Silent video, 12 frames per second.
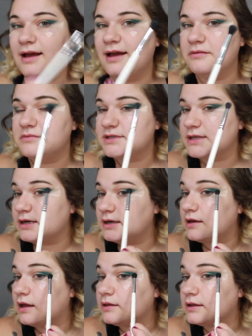I'm just
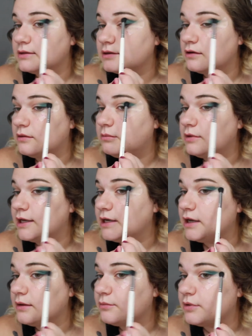gonna take this little
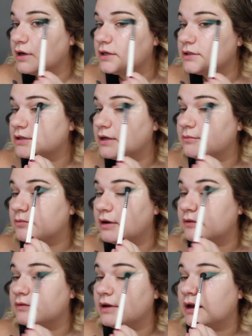blending brush and
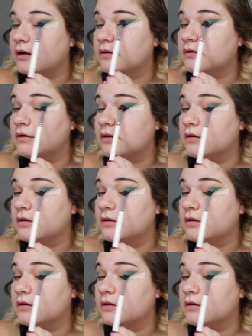buff it out